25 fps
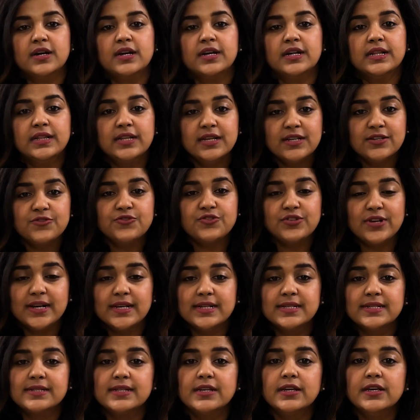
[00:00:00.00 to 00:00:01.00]
This
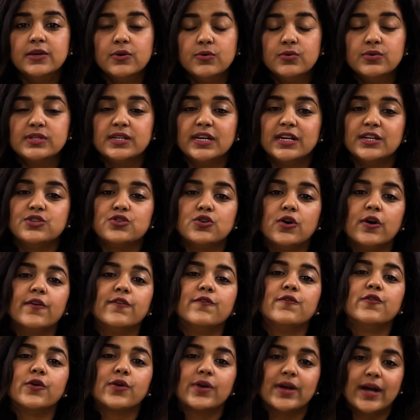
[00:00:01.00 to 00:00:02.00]
checks the usage of
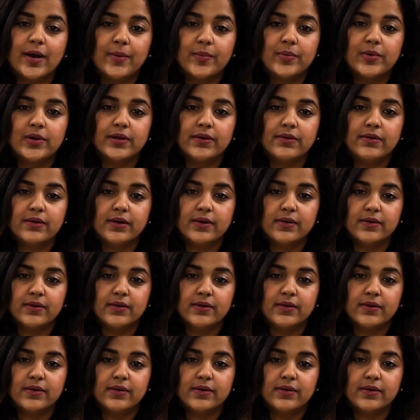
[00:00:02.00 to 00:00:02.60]
vocabulary.